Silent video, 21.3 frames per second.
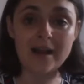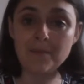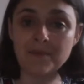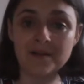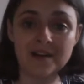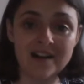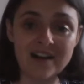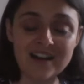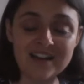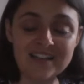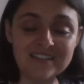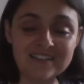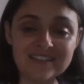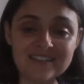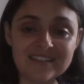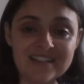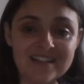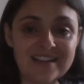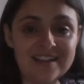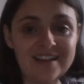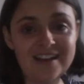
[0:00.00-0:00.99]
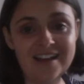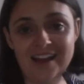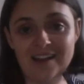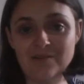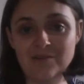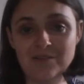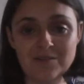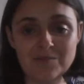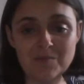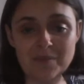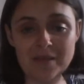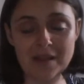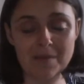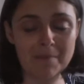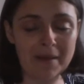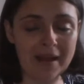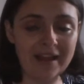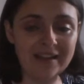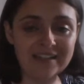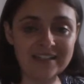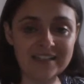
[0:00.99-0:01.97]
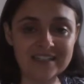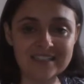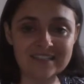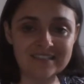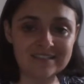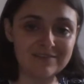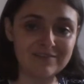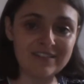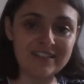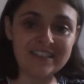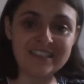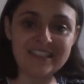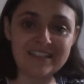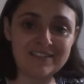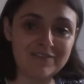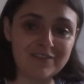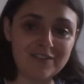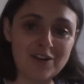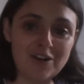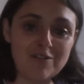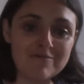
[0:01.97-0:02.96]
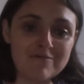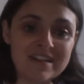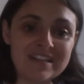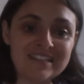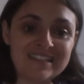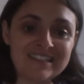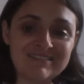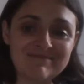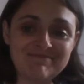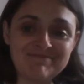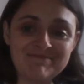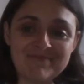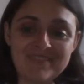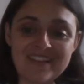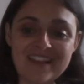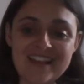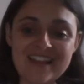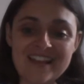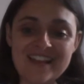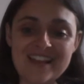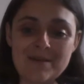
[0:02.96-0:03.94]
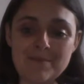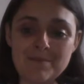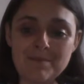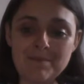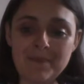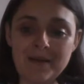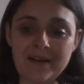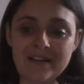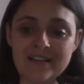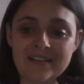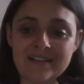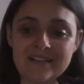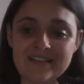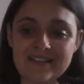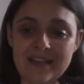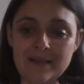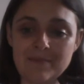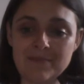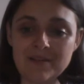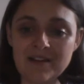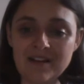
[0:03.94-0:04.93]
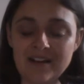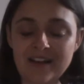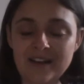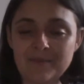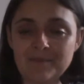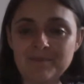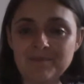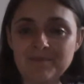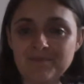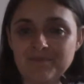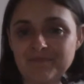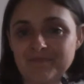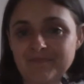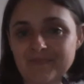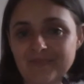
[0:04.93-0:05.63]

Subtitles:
up, guys. I wouldn't be abandoning civility for no reason. But at the same time,